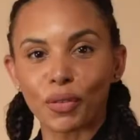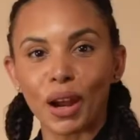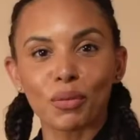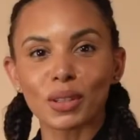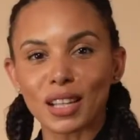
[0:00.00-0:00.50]

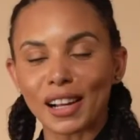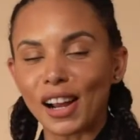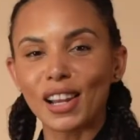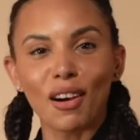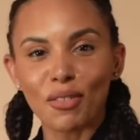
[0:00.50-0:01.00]
everyone's like,
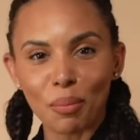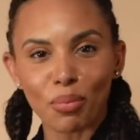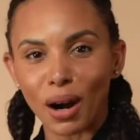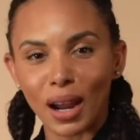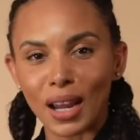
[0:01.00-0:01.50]
I love the
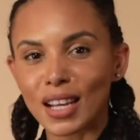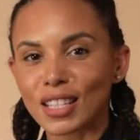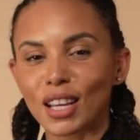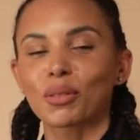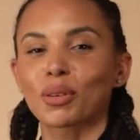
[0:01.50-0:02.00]

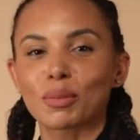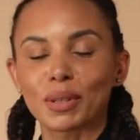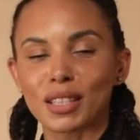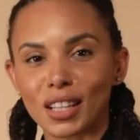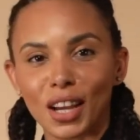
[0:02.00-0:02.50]
braids. Everyone's
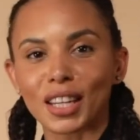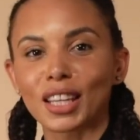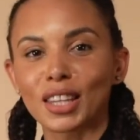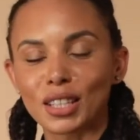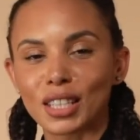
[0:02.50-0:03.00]
been
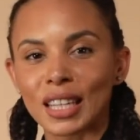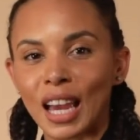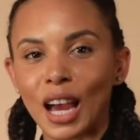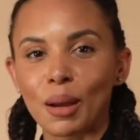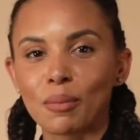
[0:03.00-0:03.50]
sliding in the
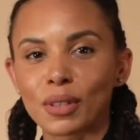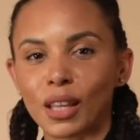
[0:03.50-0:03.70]
DMs.